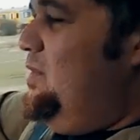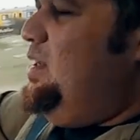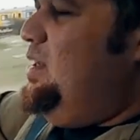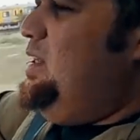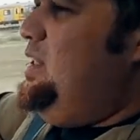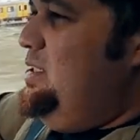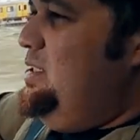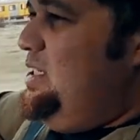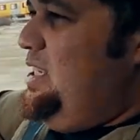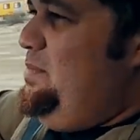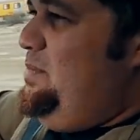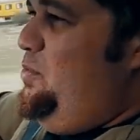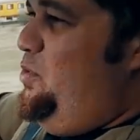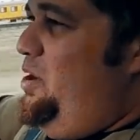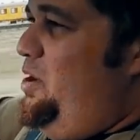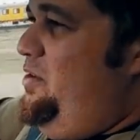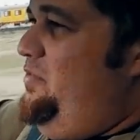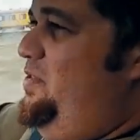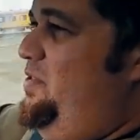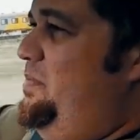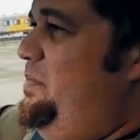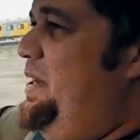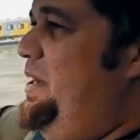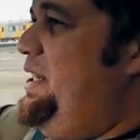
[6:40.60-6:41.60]
some more
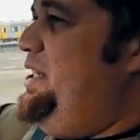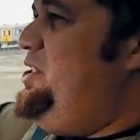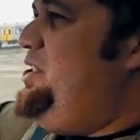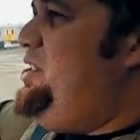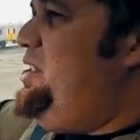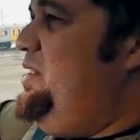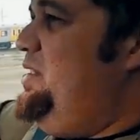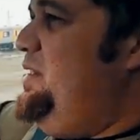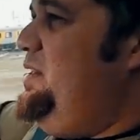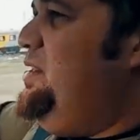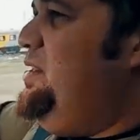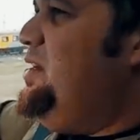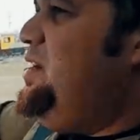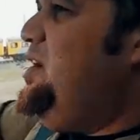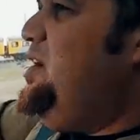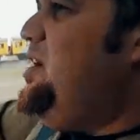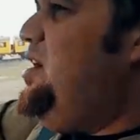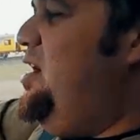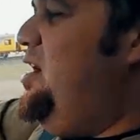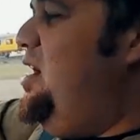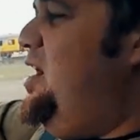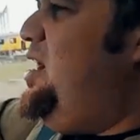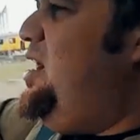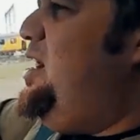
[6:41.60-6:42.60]
information. The
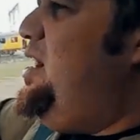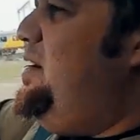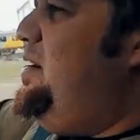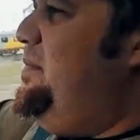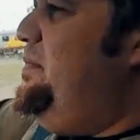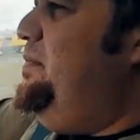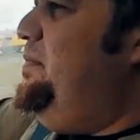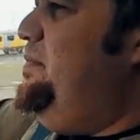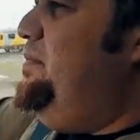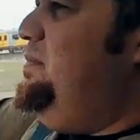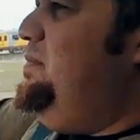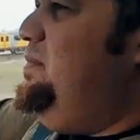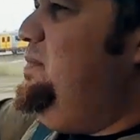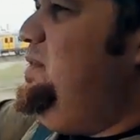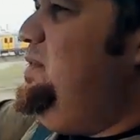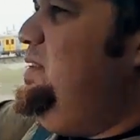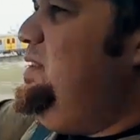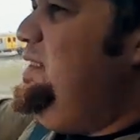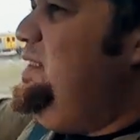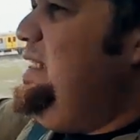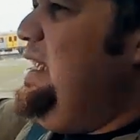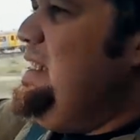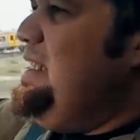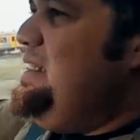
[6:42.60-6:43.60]
car
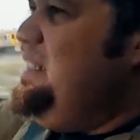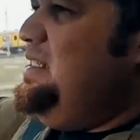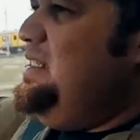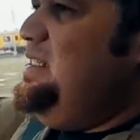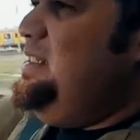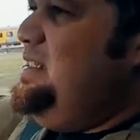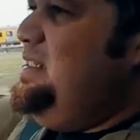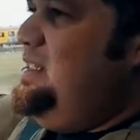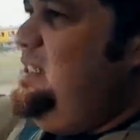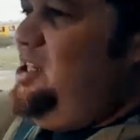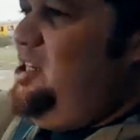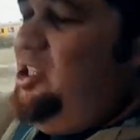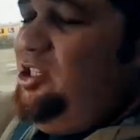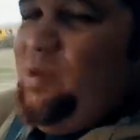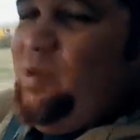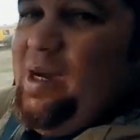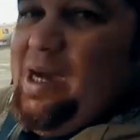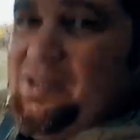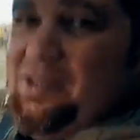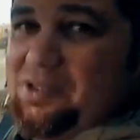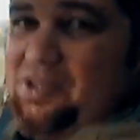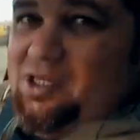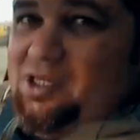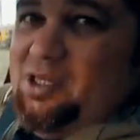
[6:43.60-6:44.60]
does a 0 to
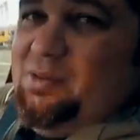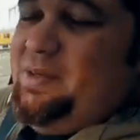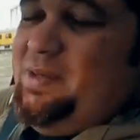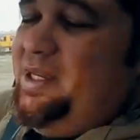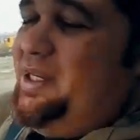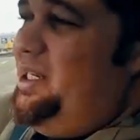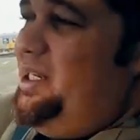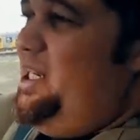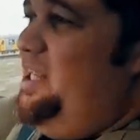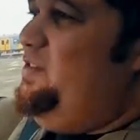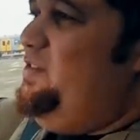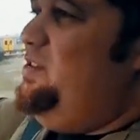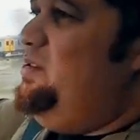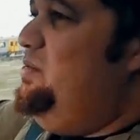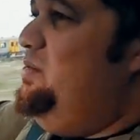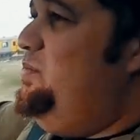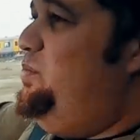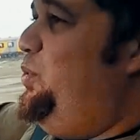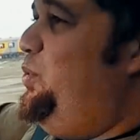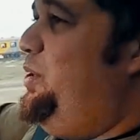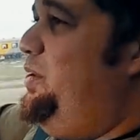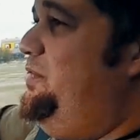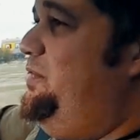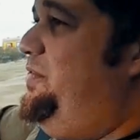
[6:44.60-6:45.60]
100 in about
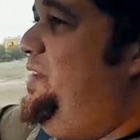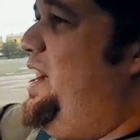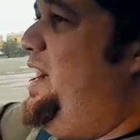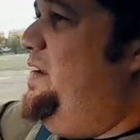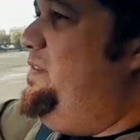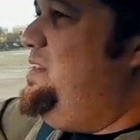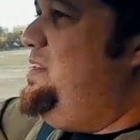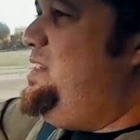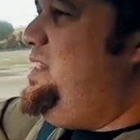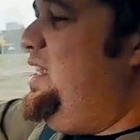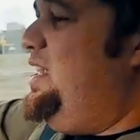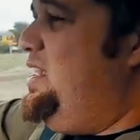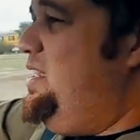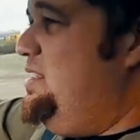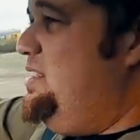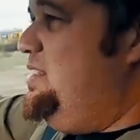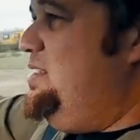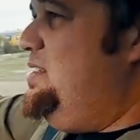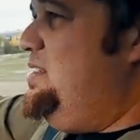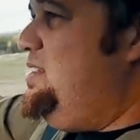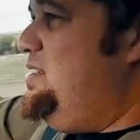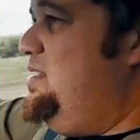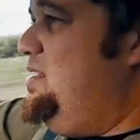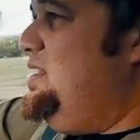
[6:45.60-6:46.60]
11.5
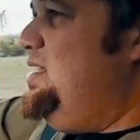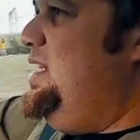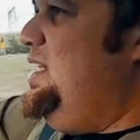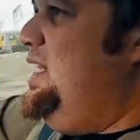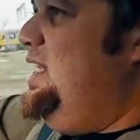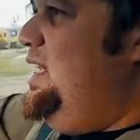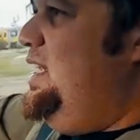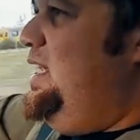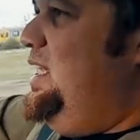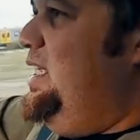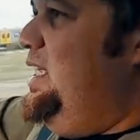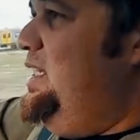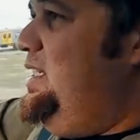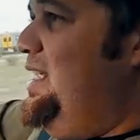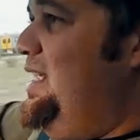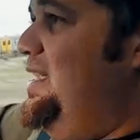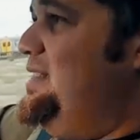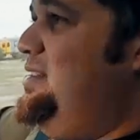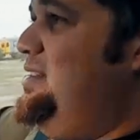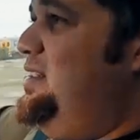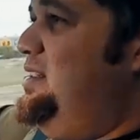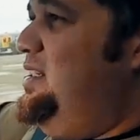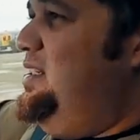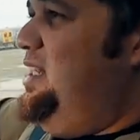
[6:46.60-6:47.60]
seconds. It
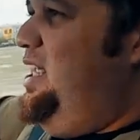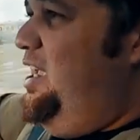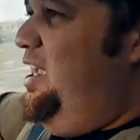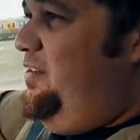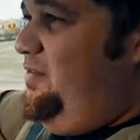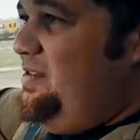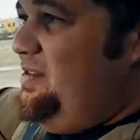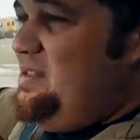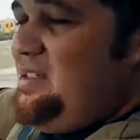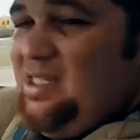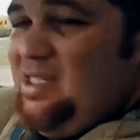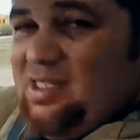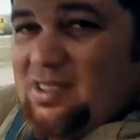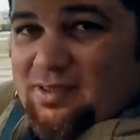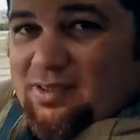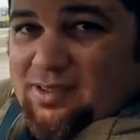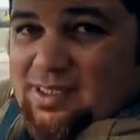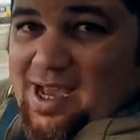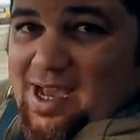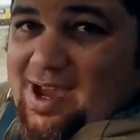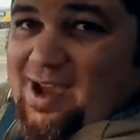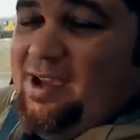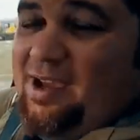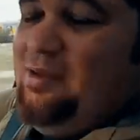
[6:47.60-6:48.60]
does it every single
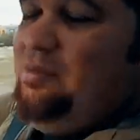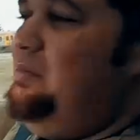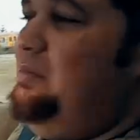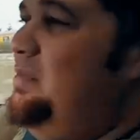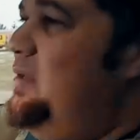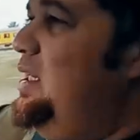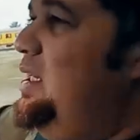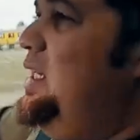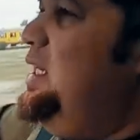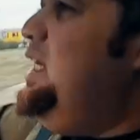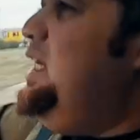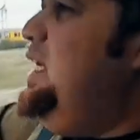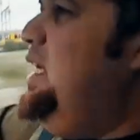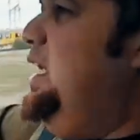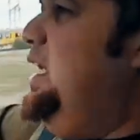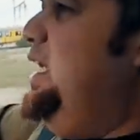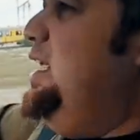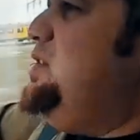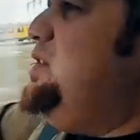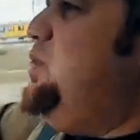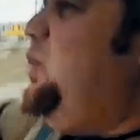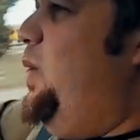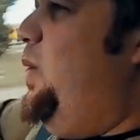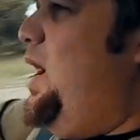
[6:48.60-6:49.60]
time.
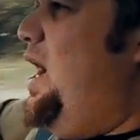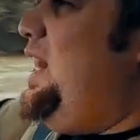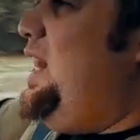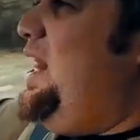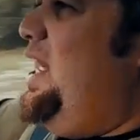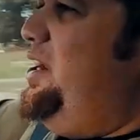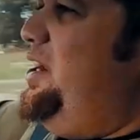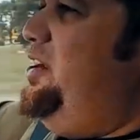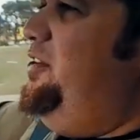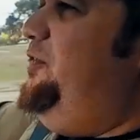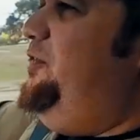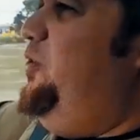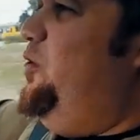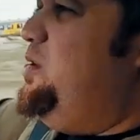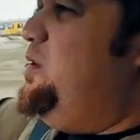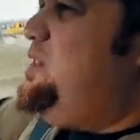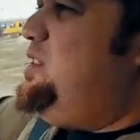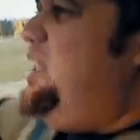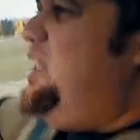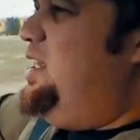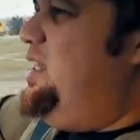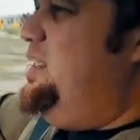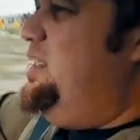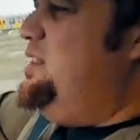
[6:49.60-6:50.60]
It's well under 4
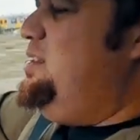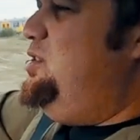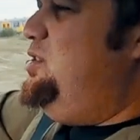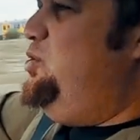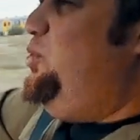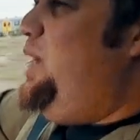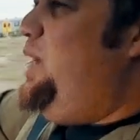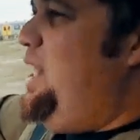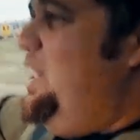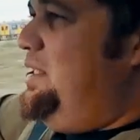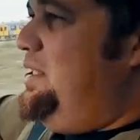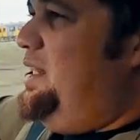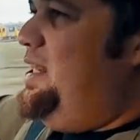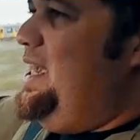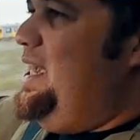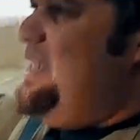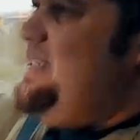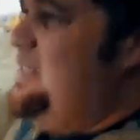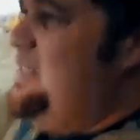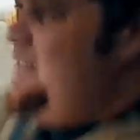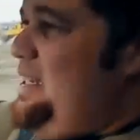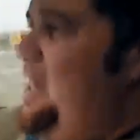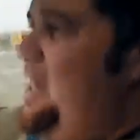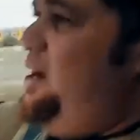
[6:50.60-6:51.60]
seconds to 100
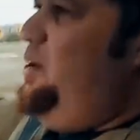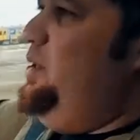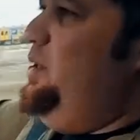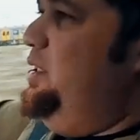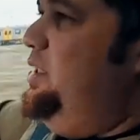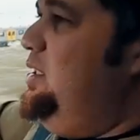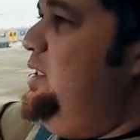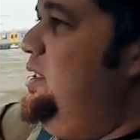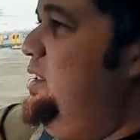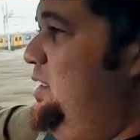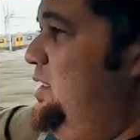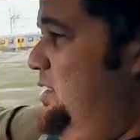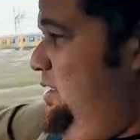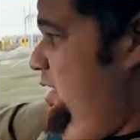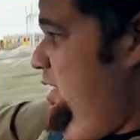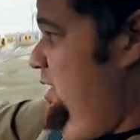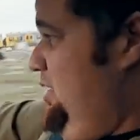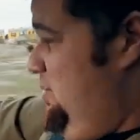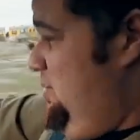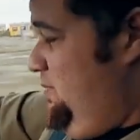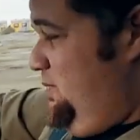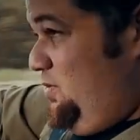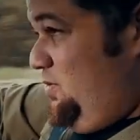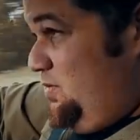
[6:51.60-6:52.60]
km an hour.
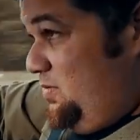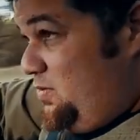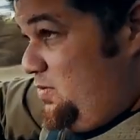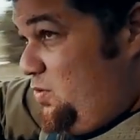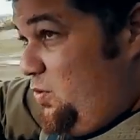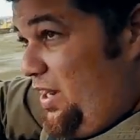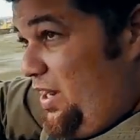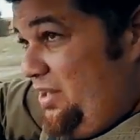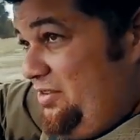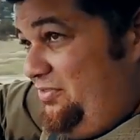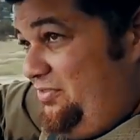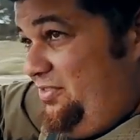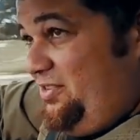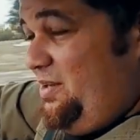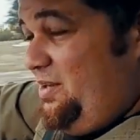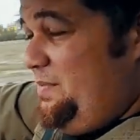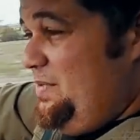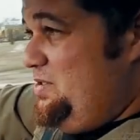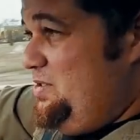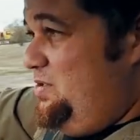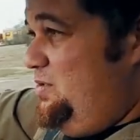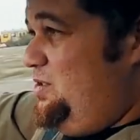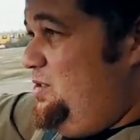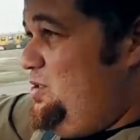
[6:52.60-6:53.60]
It's quite firm,
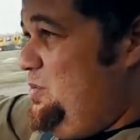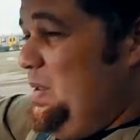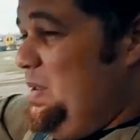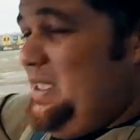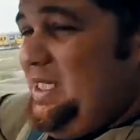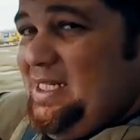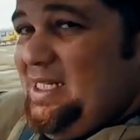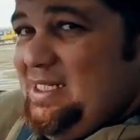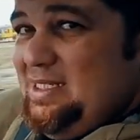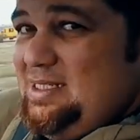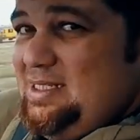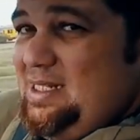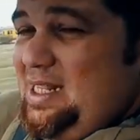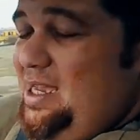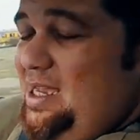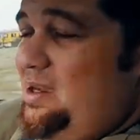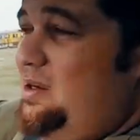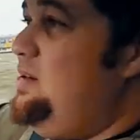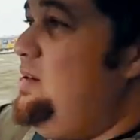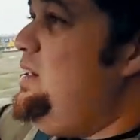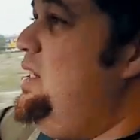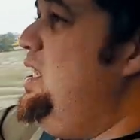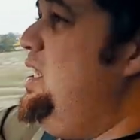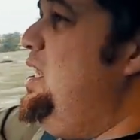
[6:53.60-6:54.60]
as you experience
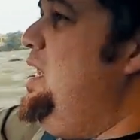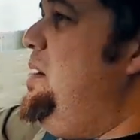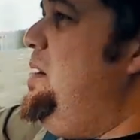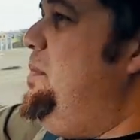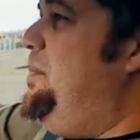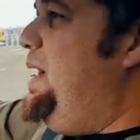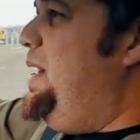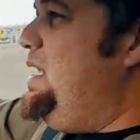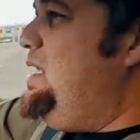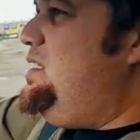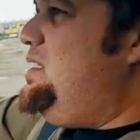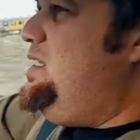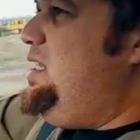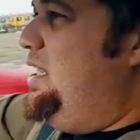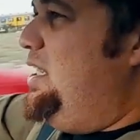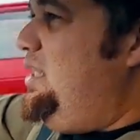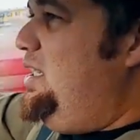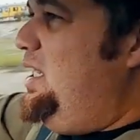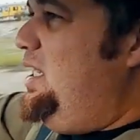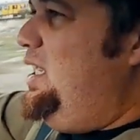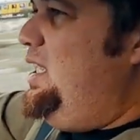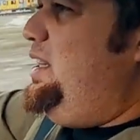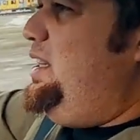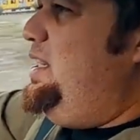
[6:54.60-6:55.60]
now. But
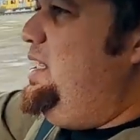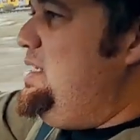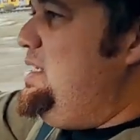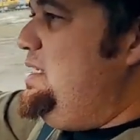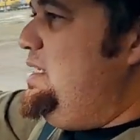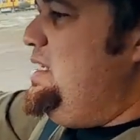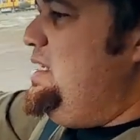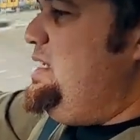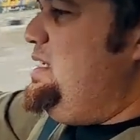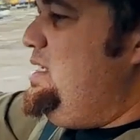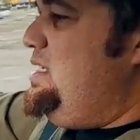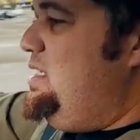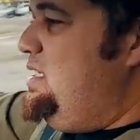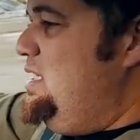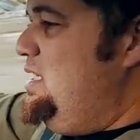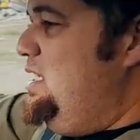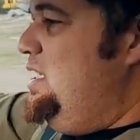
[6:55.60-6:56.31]
generally, this is